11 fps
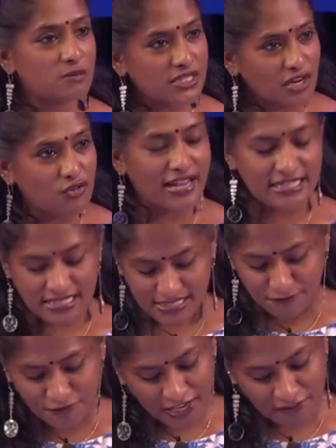sunrises and
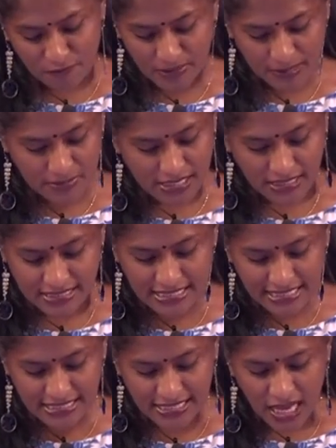5 p.m.
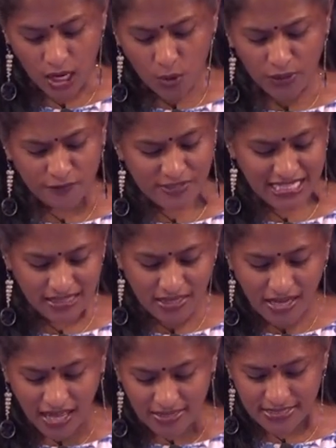sunsets, where you've seen the
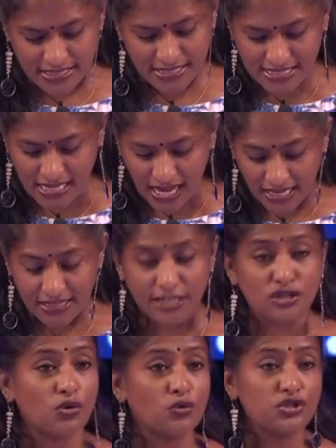colors in the sky that
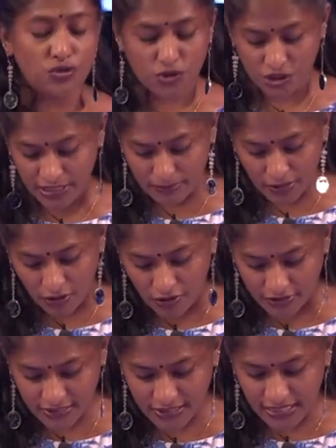don't usually belong.